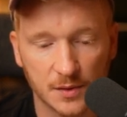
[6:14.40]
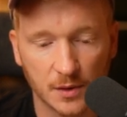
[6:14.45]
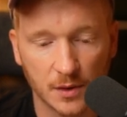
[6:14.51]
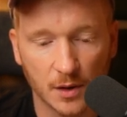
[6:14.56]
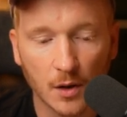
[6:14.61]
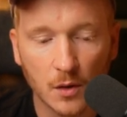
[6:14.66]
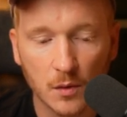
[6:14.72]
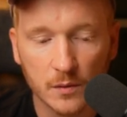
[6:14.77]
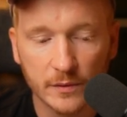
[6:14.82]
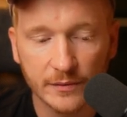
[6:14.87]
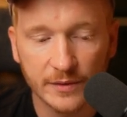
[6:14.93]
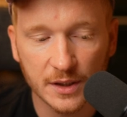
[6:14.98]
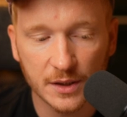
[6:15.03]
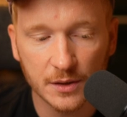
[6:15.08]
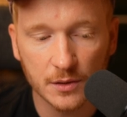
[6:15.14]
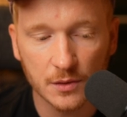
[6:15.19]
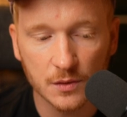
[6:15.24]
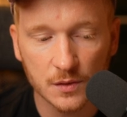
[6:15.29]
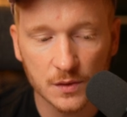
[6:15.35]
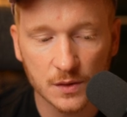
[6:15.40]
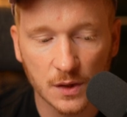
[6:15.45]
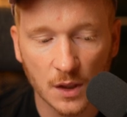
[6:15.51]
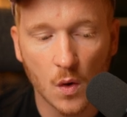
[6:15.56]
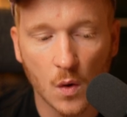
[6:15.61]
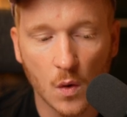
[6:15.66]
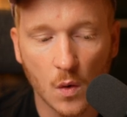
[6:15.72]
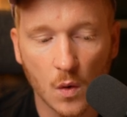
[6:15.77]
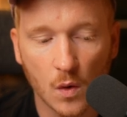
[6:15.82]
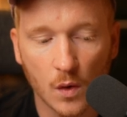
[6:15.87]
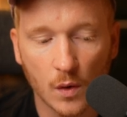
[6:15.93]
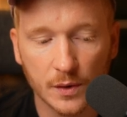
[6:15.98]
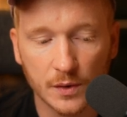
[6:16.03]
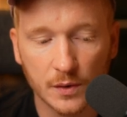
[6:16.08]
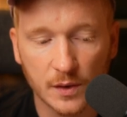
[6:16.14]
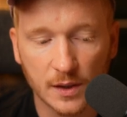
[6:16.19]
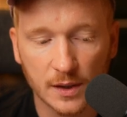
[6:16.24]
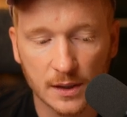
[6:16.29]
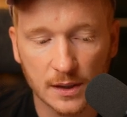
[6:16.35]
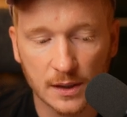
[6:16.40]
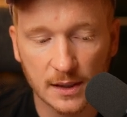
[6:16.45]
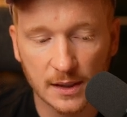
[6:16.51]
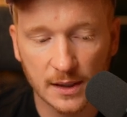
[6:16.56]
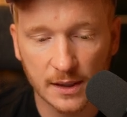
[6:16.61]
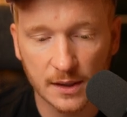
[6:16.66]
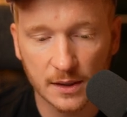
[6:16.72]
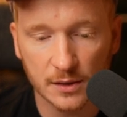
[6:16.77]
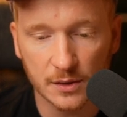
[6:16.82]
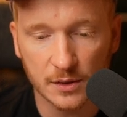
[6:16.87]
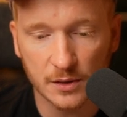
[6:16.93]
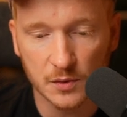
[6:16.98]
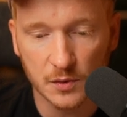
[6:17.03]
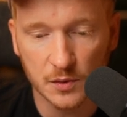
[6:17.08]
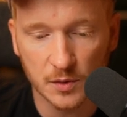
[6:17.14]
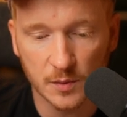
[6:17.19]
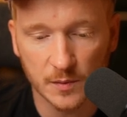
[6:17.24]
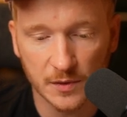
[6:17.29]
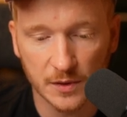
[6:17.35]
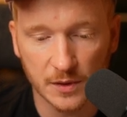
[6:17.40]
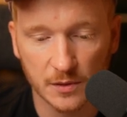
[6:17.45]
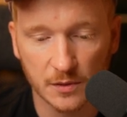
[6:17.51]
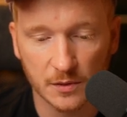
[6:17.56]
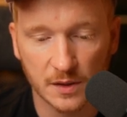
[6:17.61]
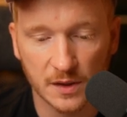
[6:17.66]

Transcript: your own videos, or you can link a YouTube video.